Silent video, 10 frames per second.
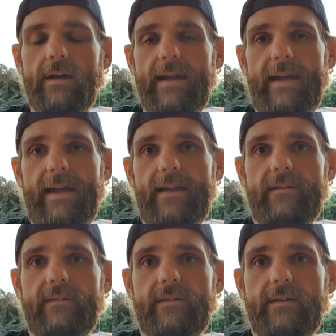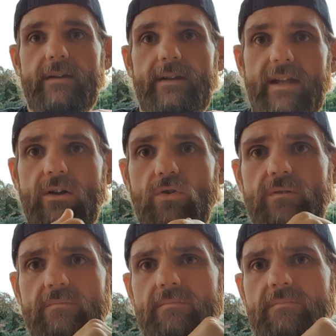And get a good,
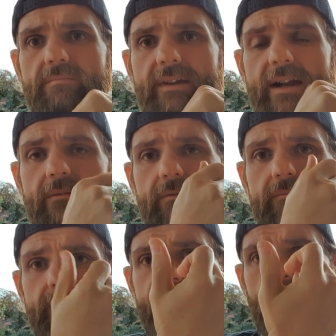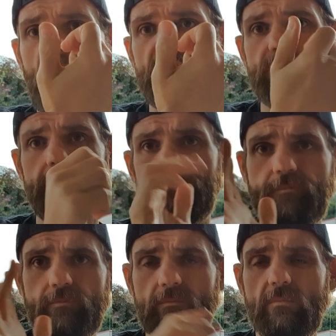you know, get a watch
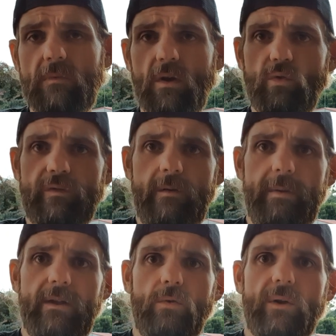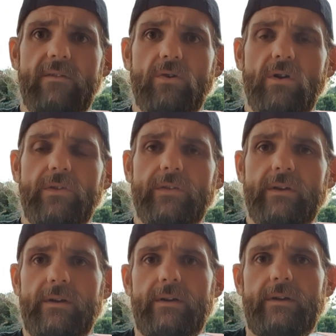or a Fitbit or whatever else,
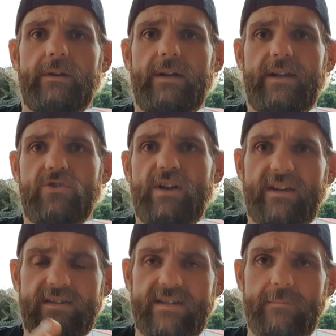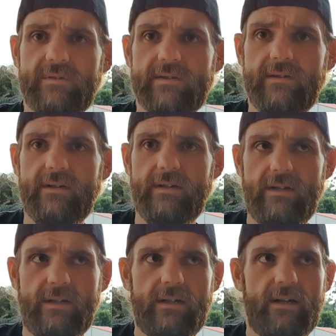and you can track your steps.
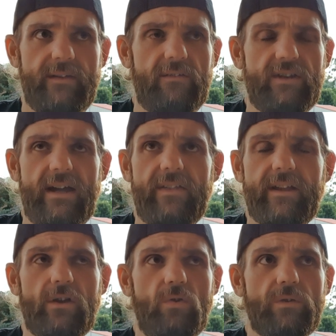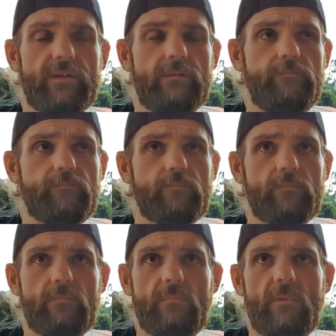The other day I think I looked
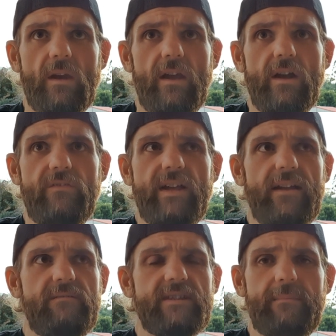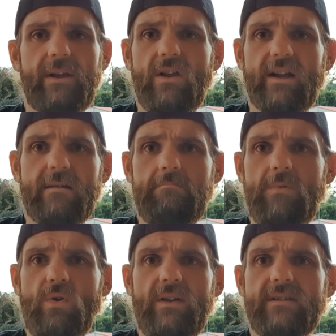and I've done something like a
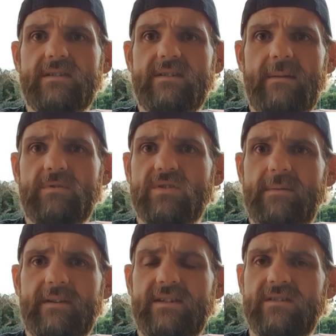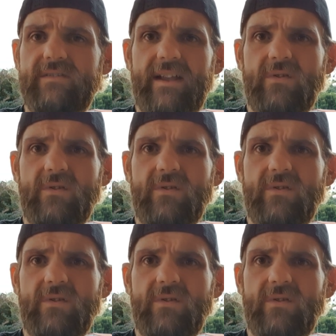million steps or something since I've had the